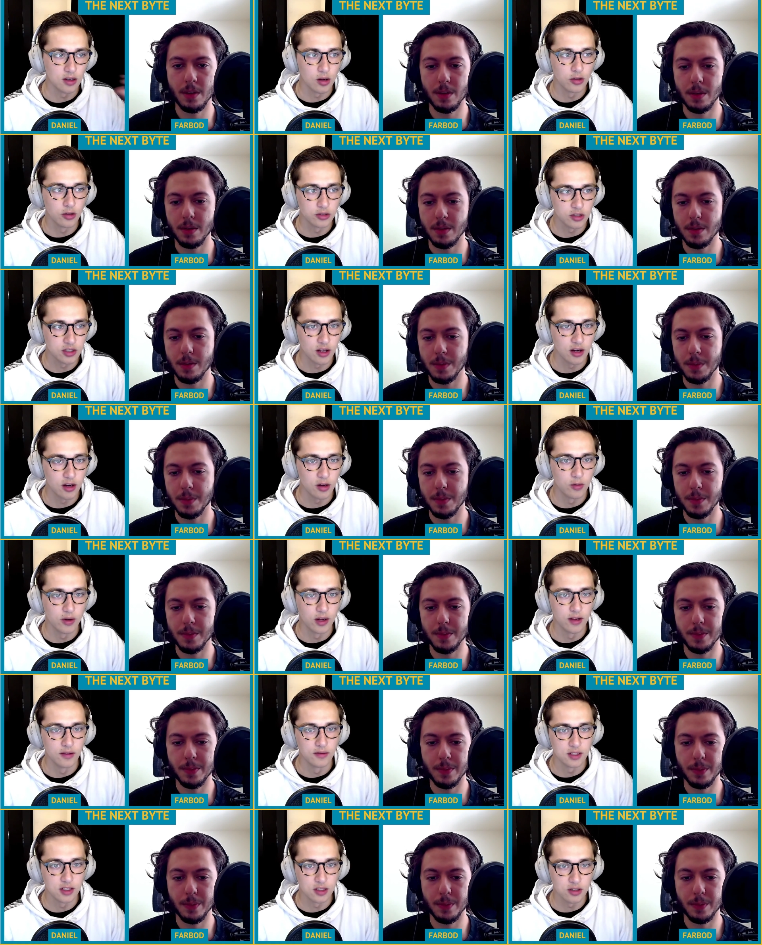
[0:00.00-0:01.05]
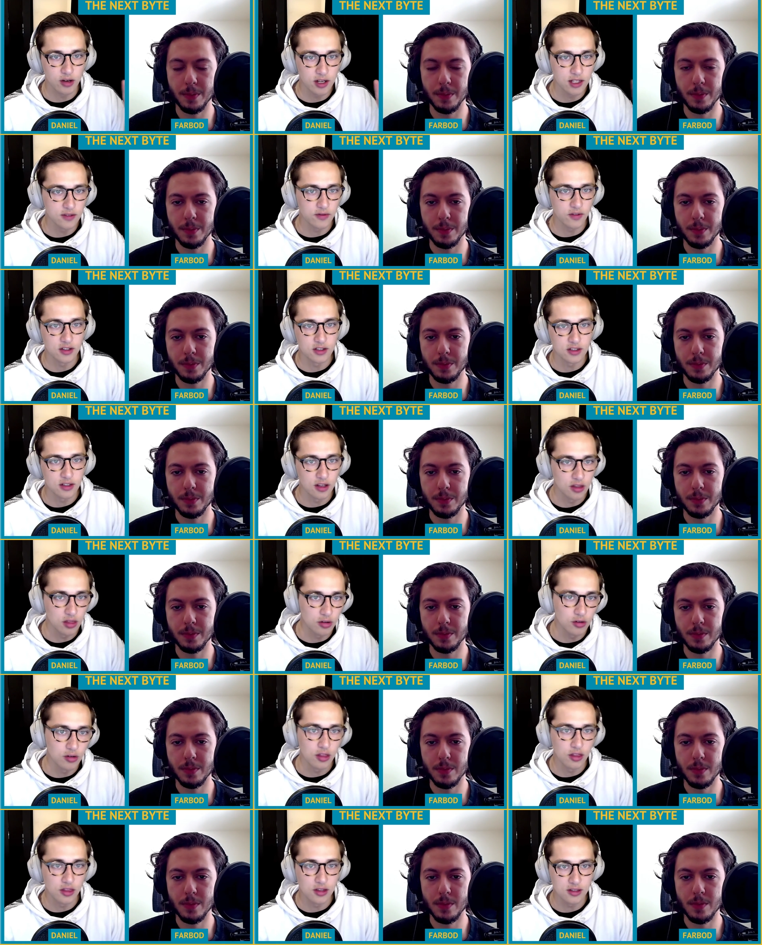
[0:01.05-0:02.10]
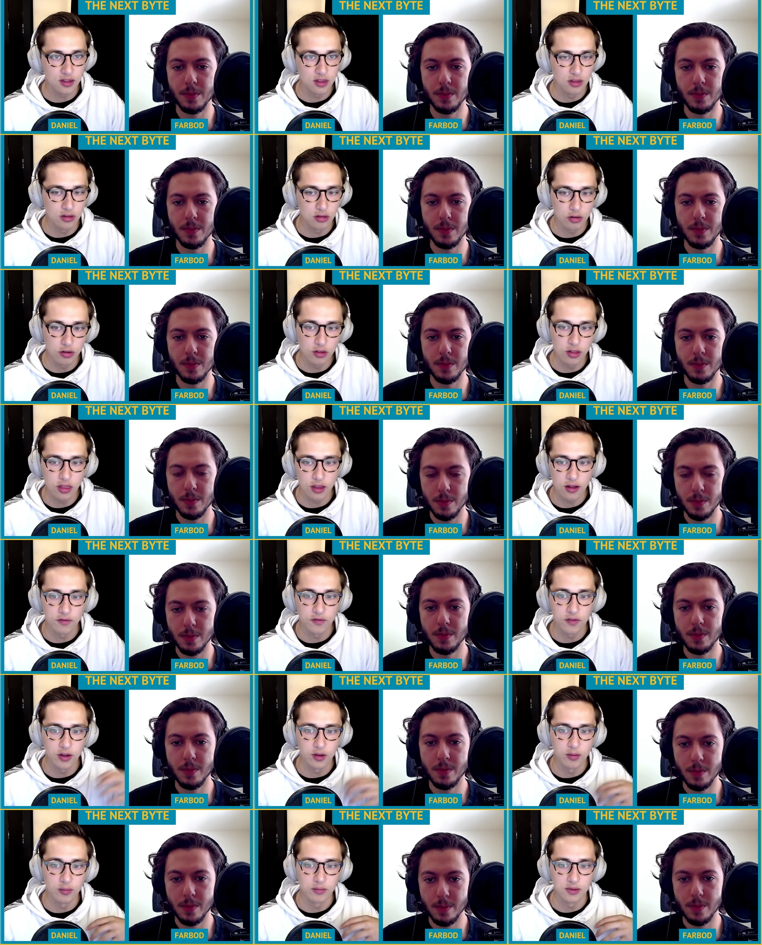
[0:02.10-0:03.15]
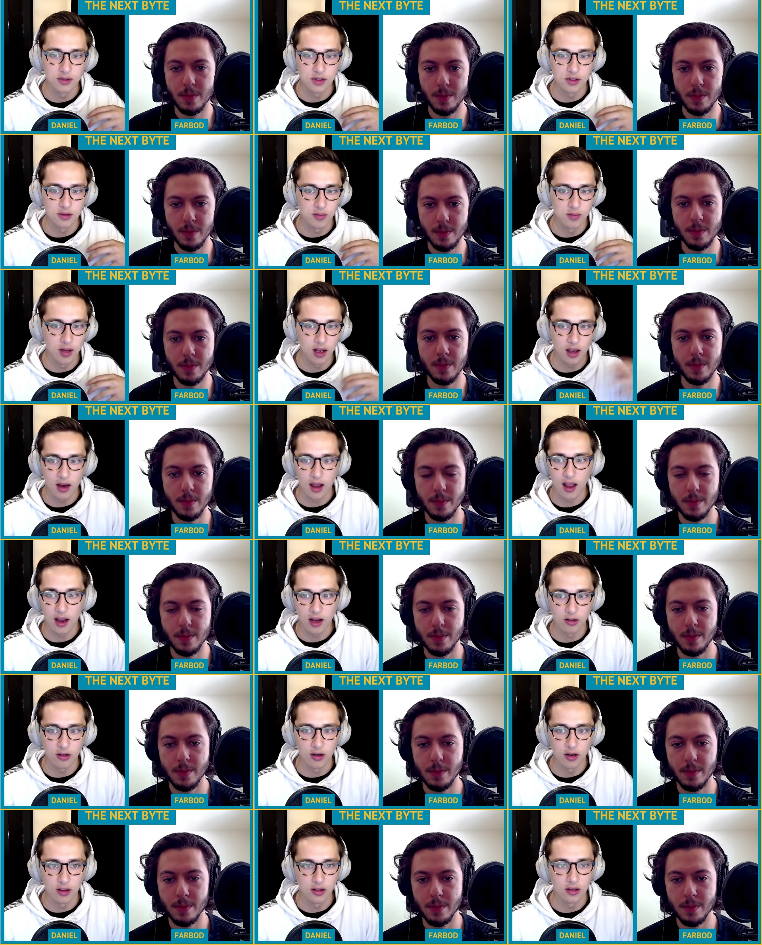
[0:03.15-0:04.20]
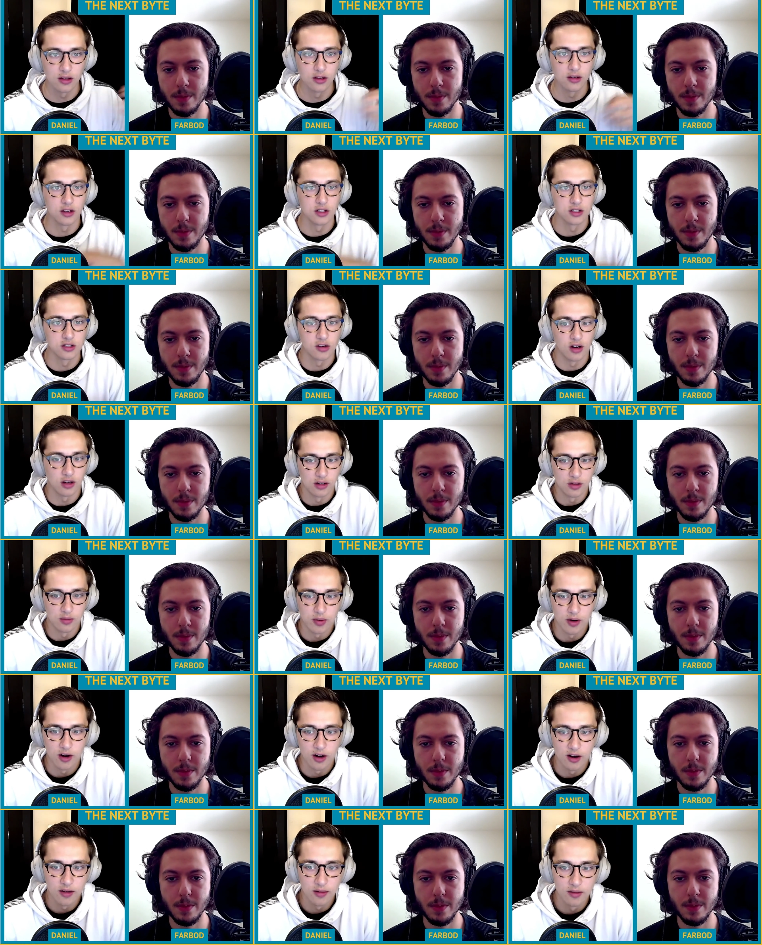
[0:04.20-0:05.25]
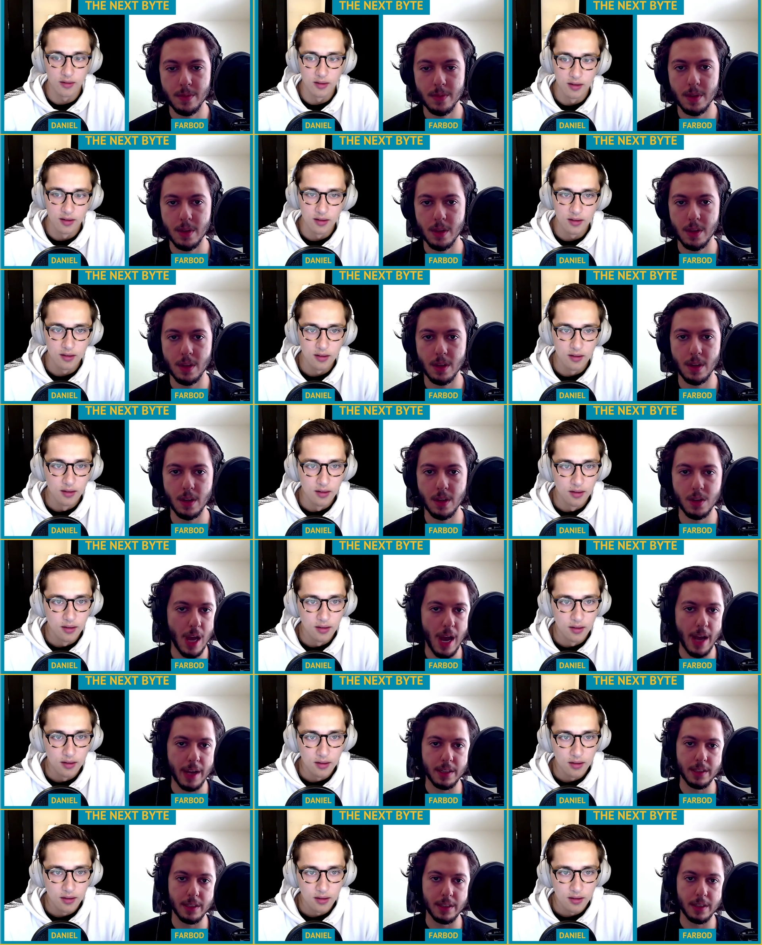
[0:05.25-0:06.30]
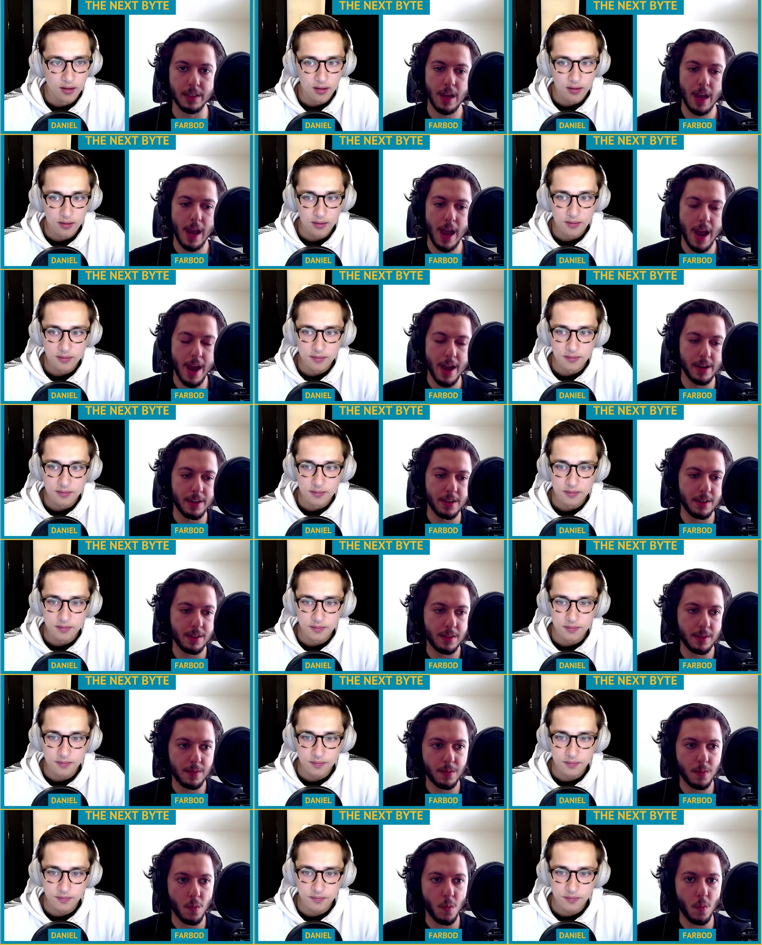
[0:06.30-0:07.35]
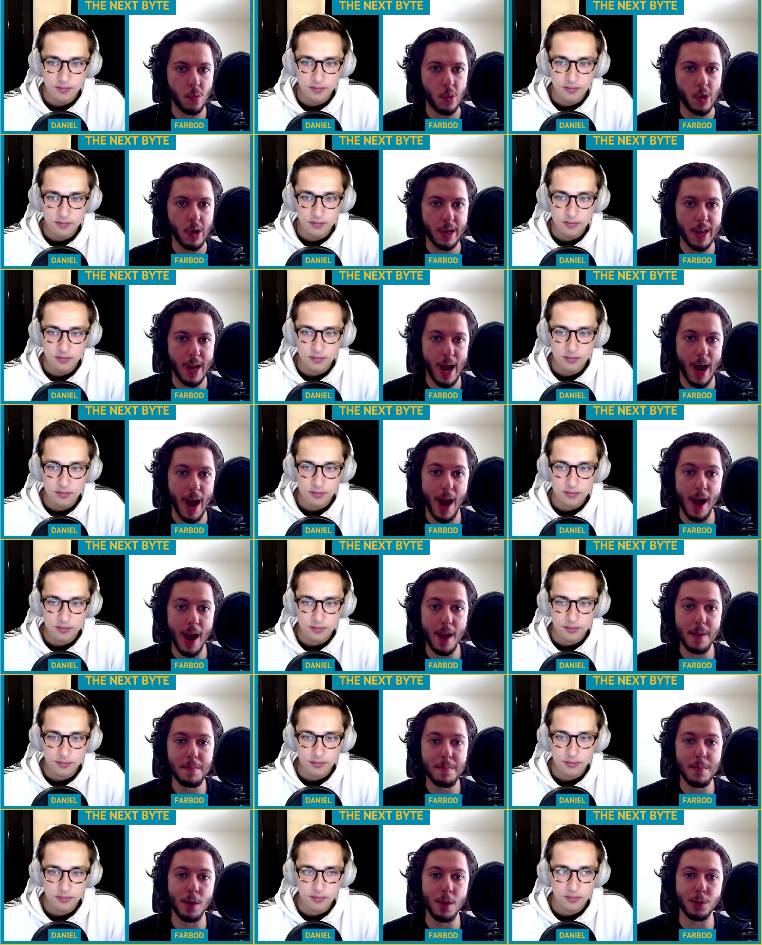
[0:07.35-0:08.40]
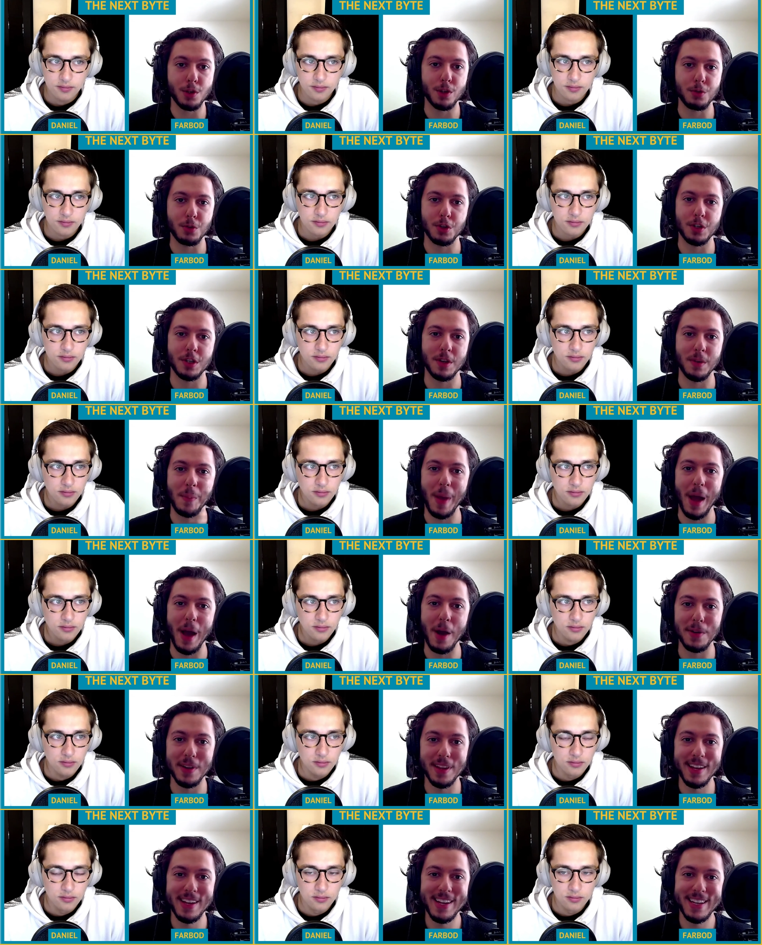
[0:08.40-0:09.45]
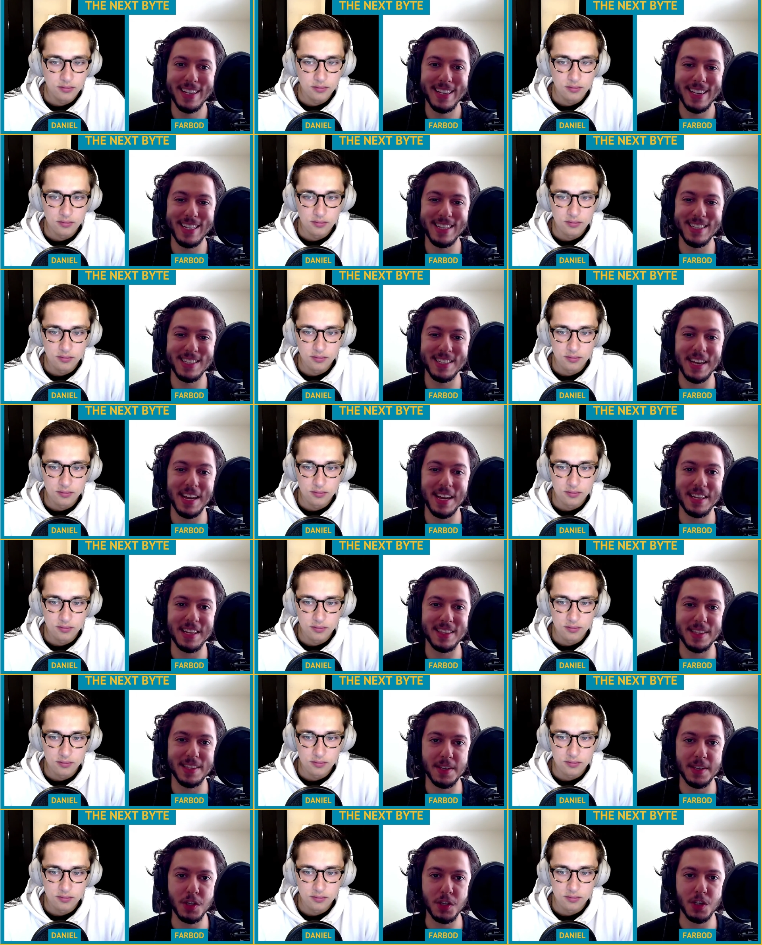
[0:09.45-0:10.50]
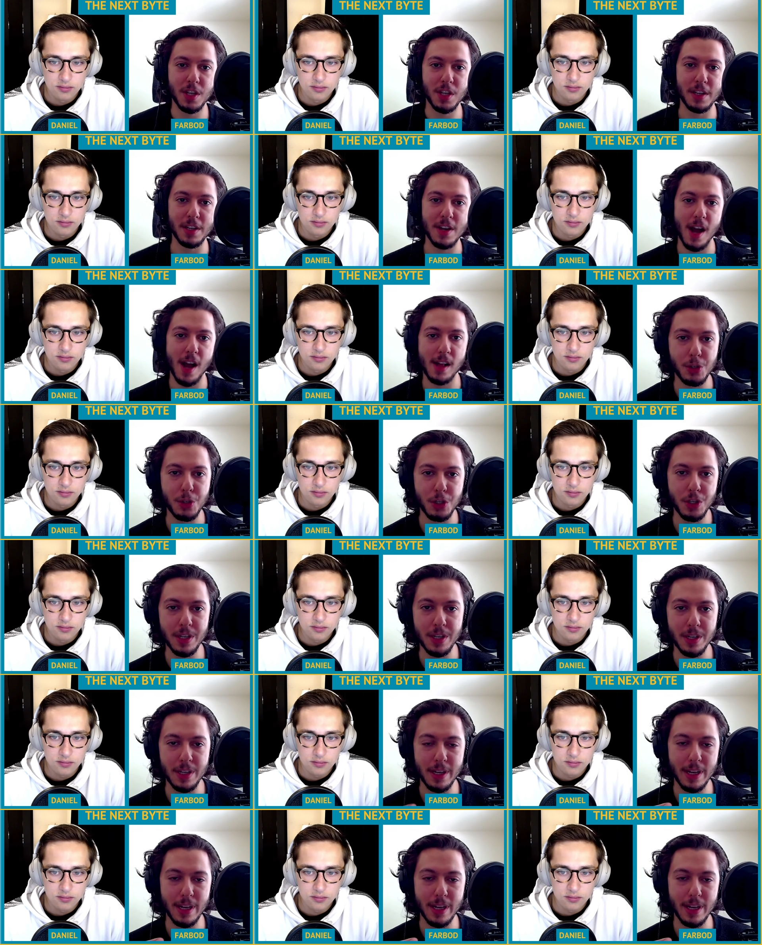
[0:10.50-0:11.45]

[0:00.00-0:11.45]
Speaker 1: ultrasonic waves transversely through the, th- through the thin film to make an accurately constructed part.
Speaker 2: Exactly. And what I'm most interested about is that this technology